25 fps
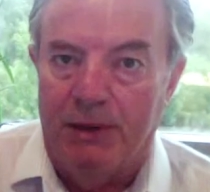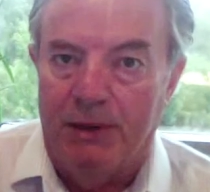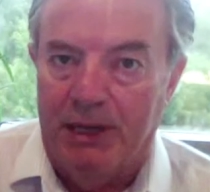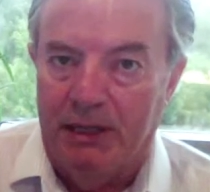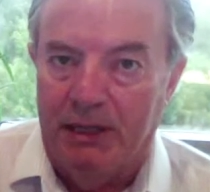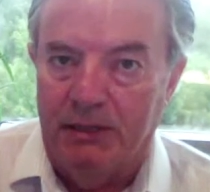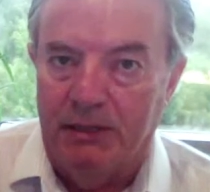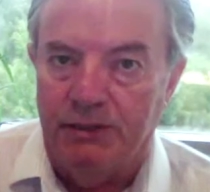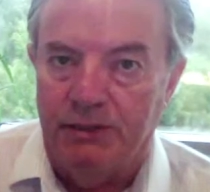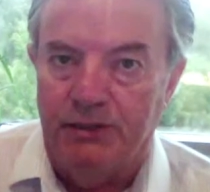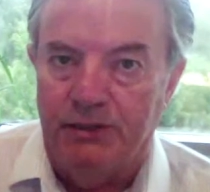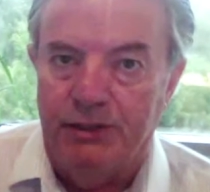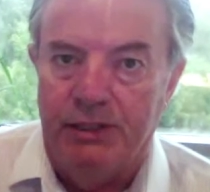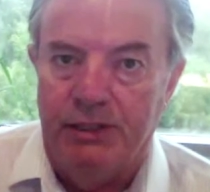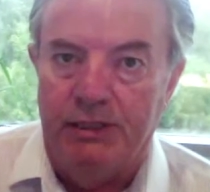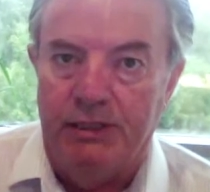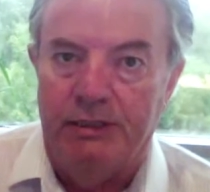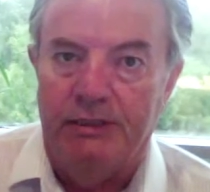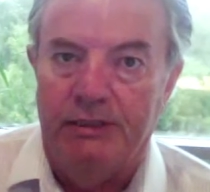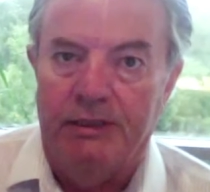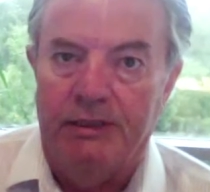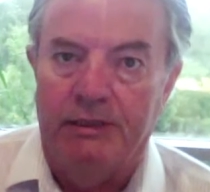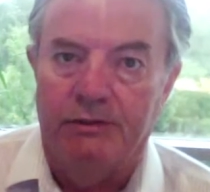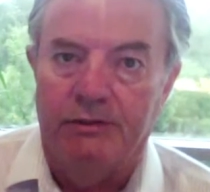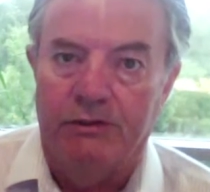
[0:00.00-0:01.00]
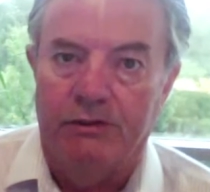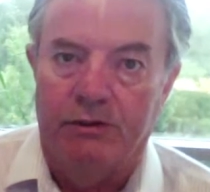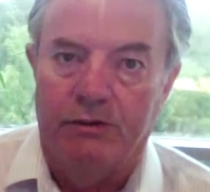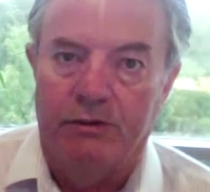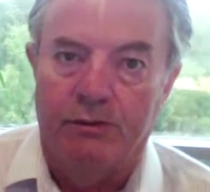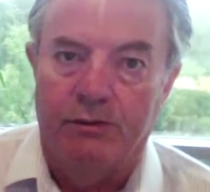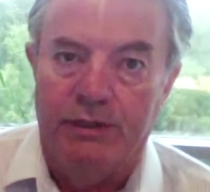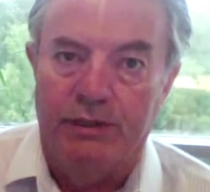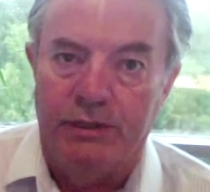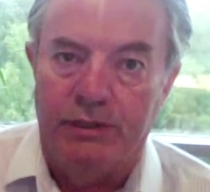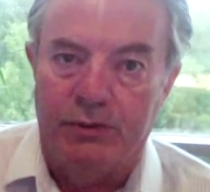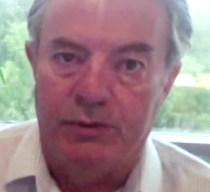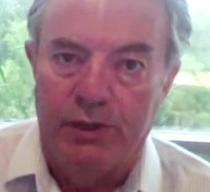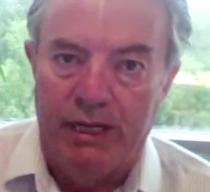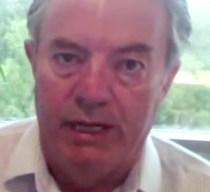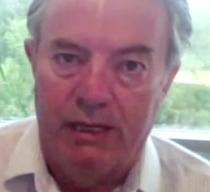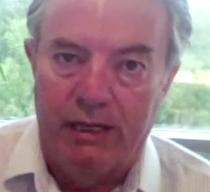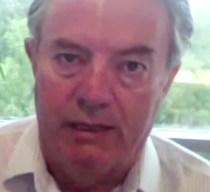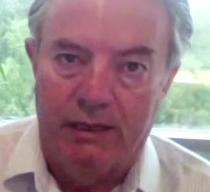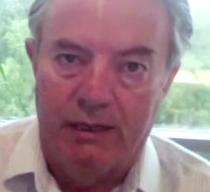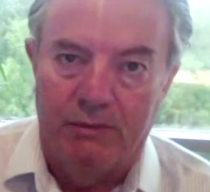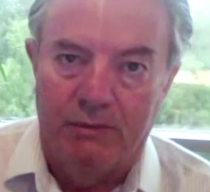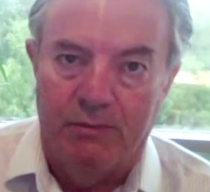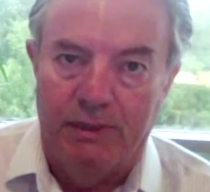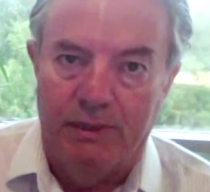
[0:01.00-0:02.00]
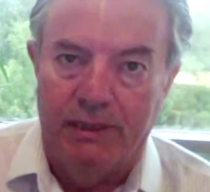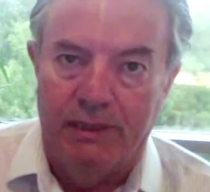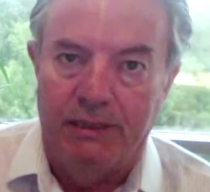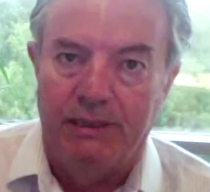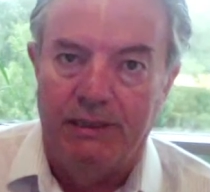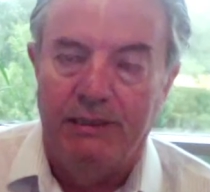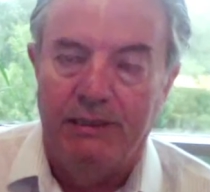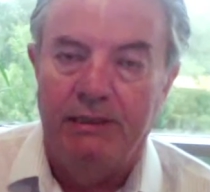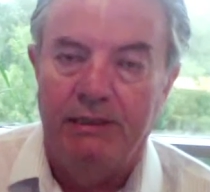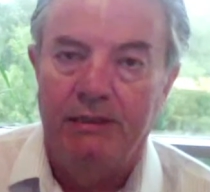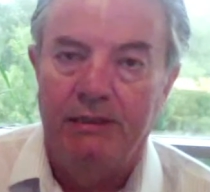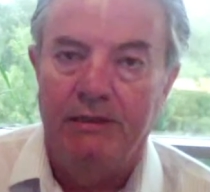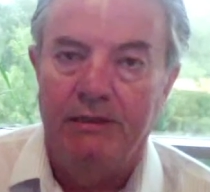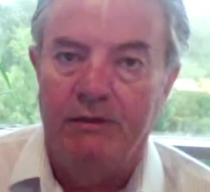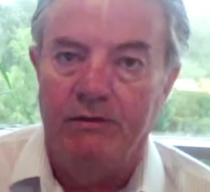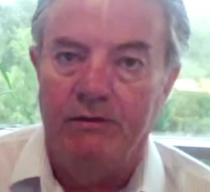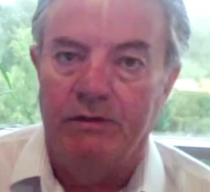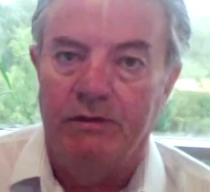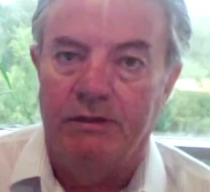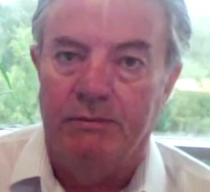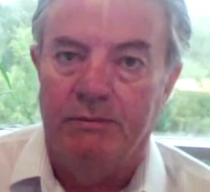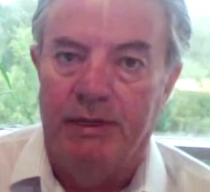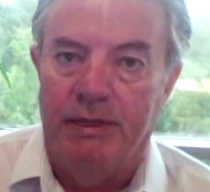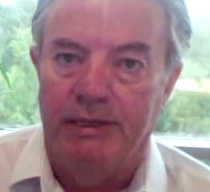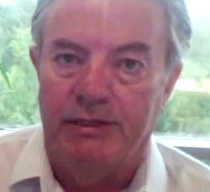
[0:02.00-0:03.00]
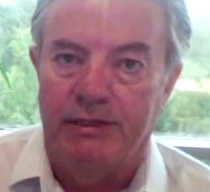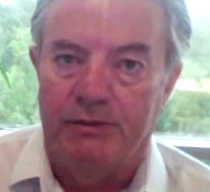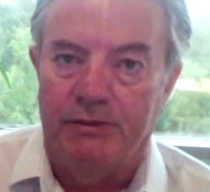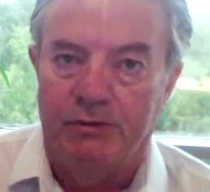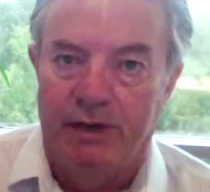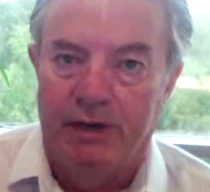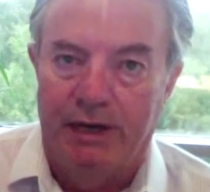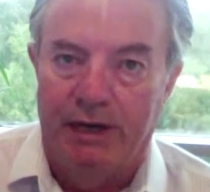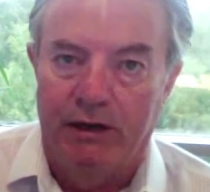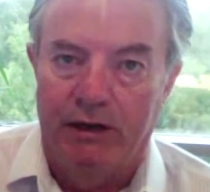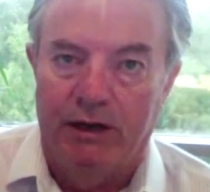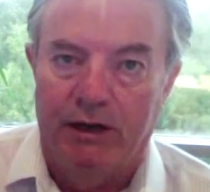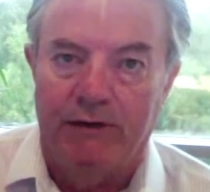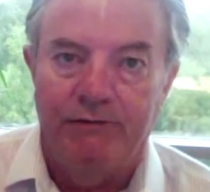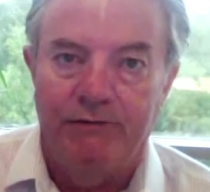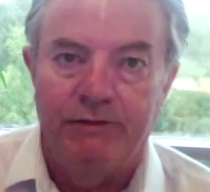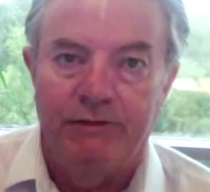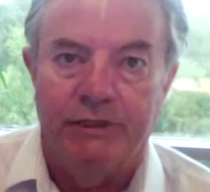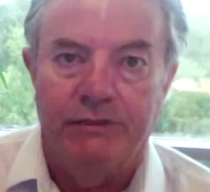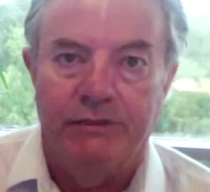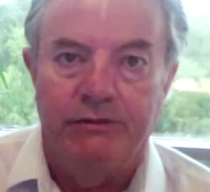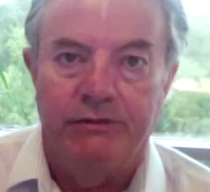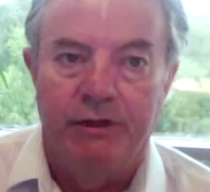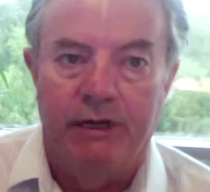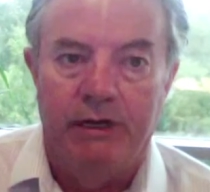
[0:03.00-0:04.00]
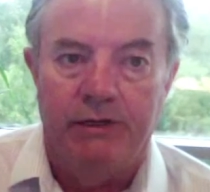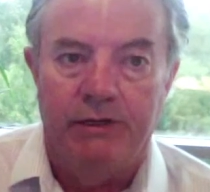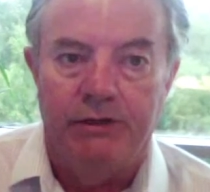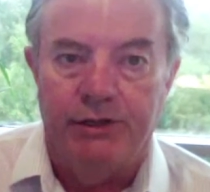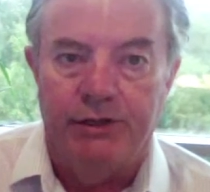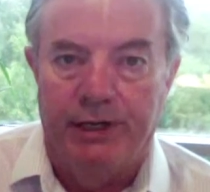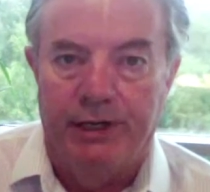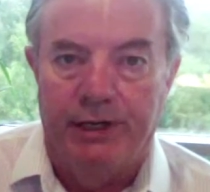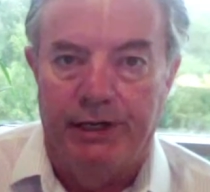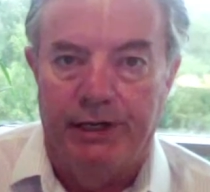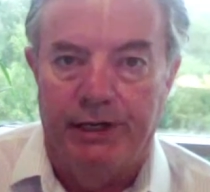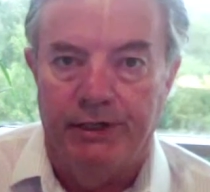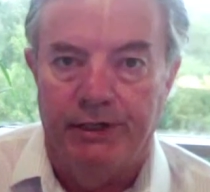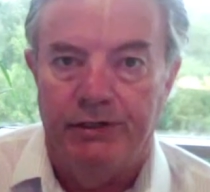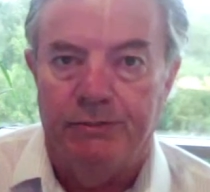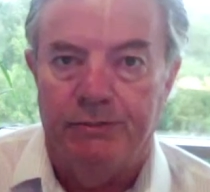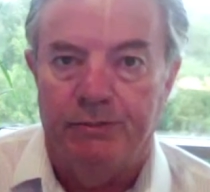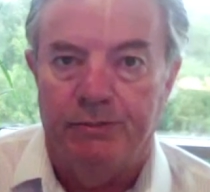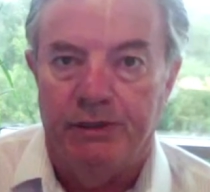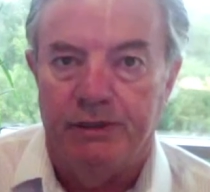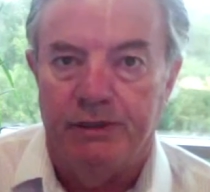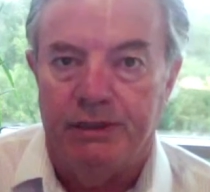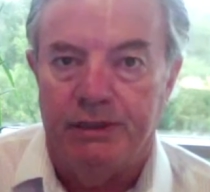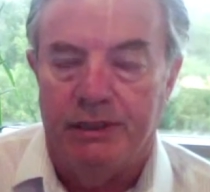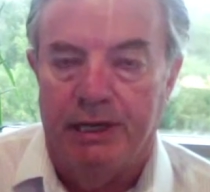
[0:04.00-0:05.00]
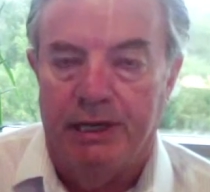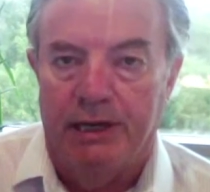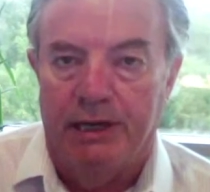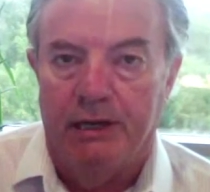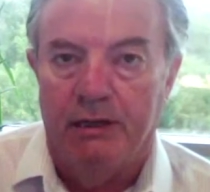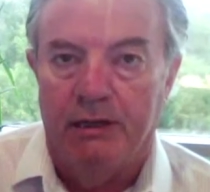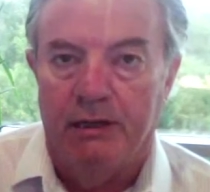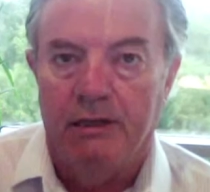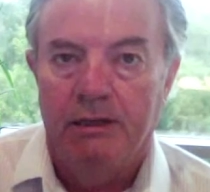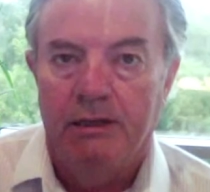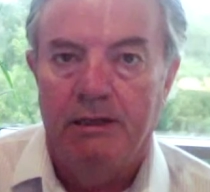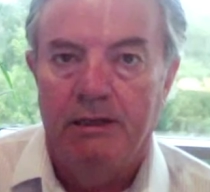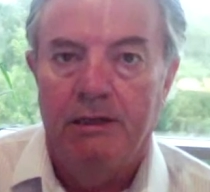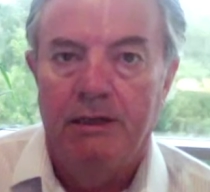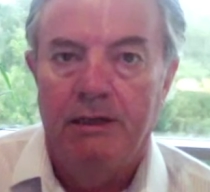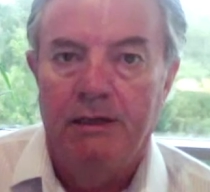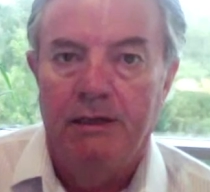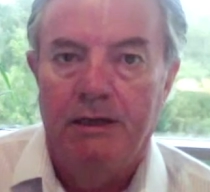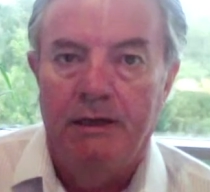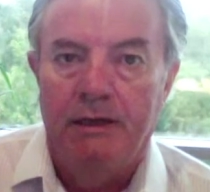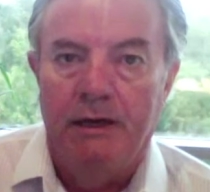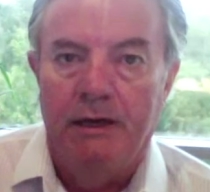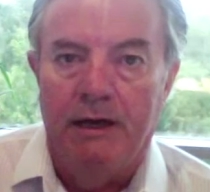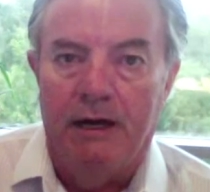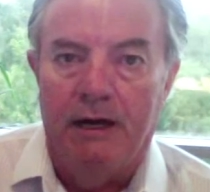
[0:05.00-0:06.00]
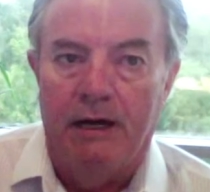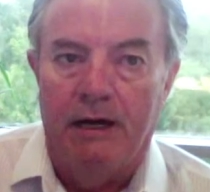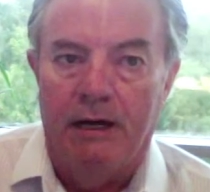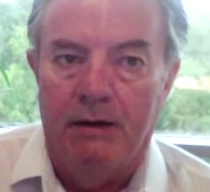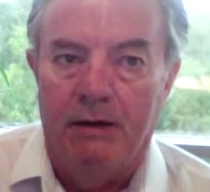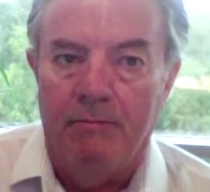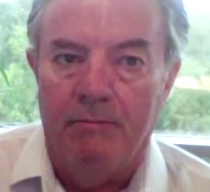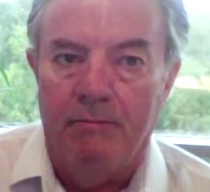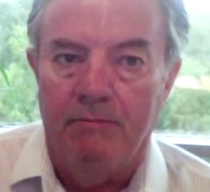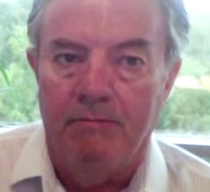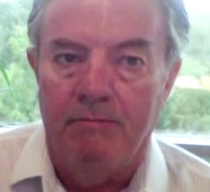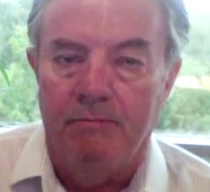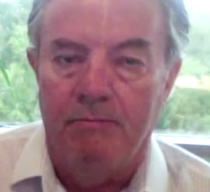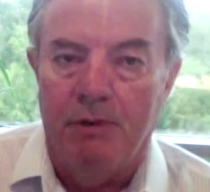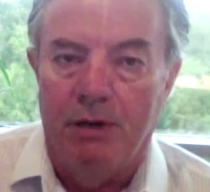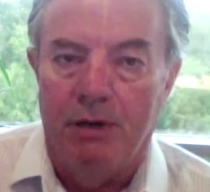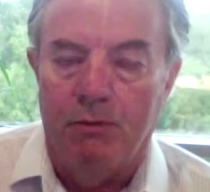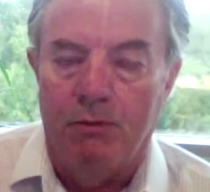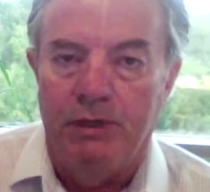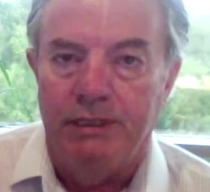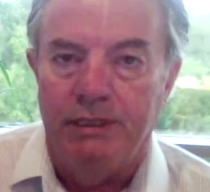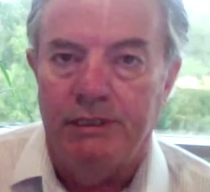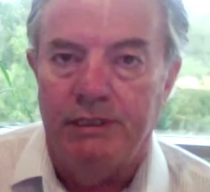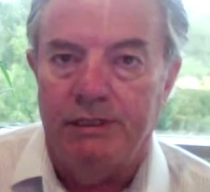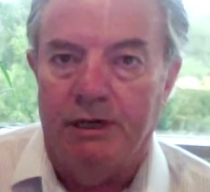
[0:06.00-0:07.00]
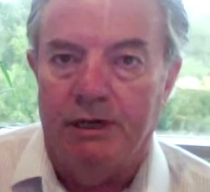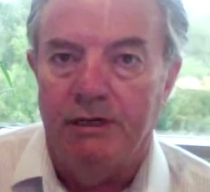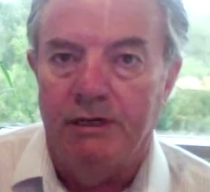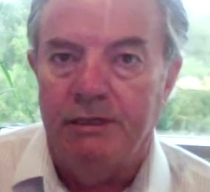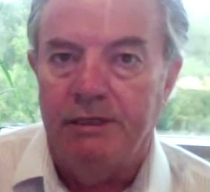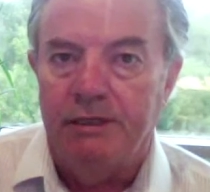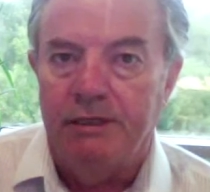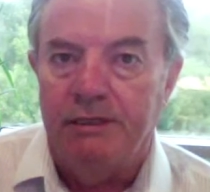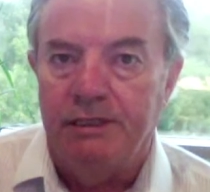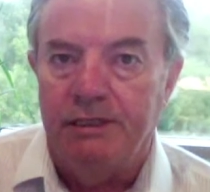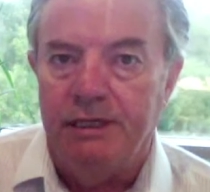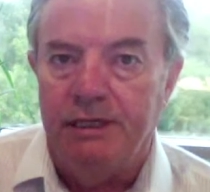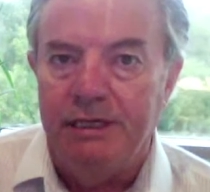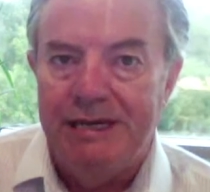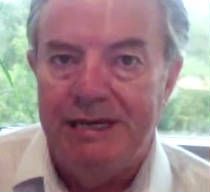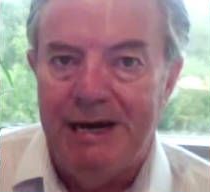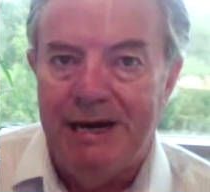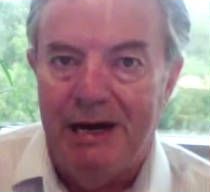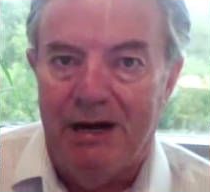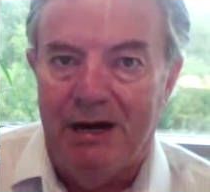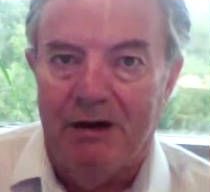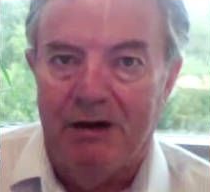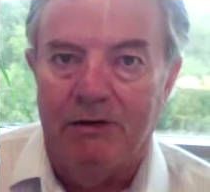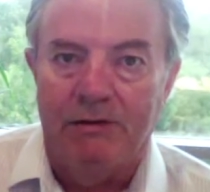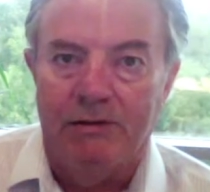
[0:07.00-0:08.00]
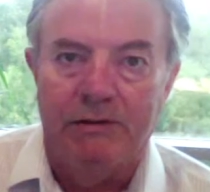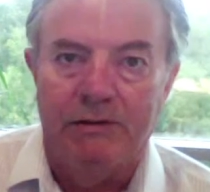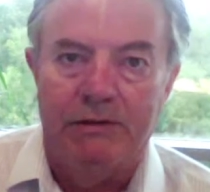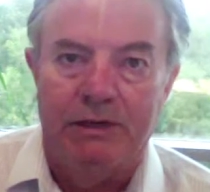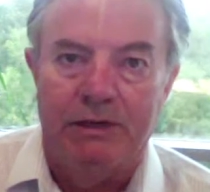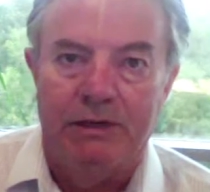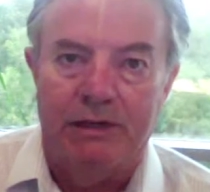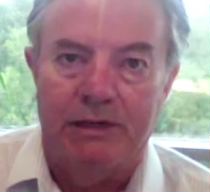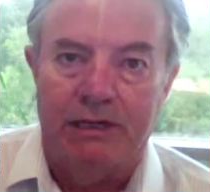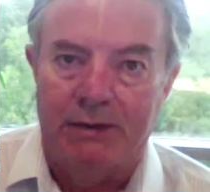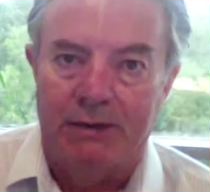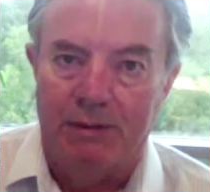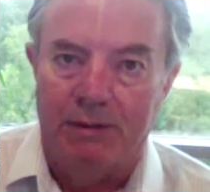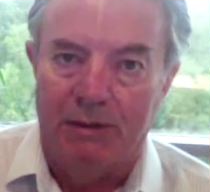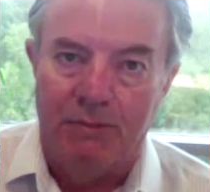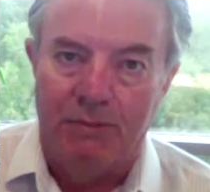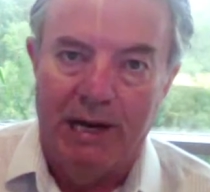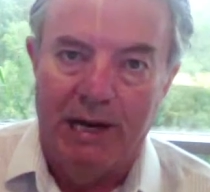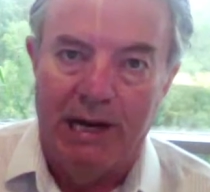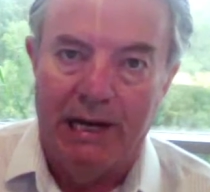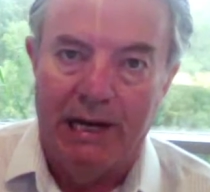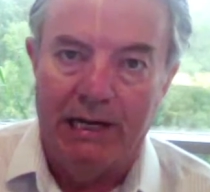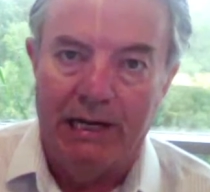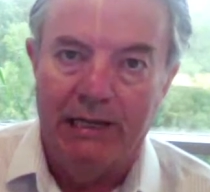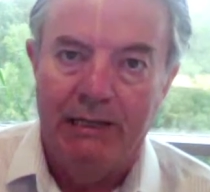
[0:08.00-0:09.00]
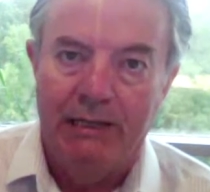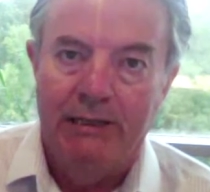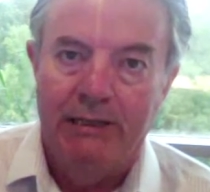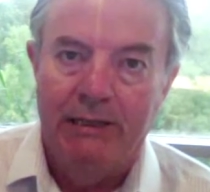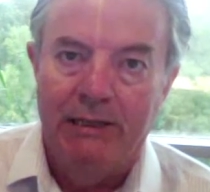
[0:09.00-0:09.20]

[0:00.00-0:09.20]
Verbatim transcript: balance sheet, uh, sort of retreat a little bit, do some major write offs, and, and change personnel. Um, but we start to see now they're coming back.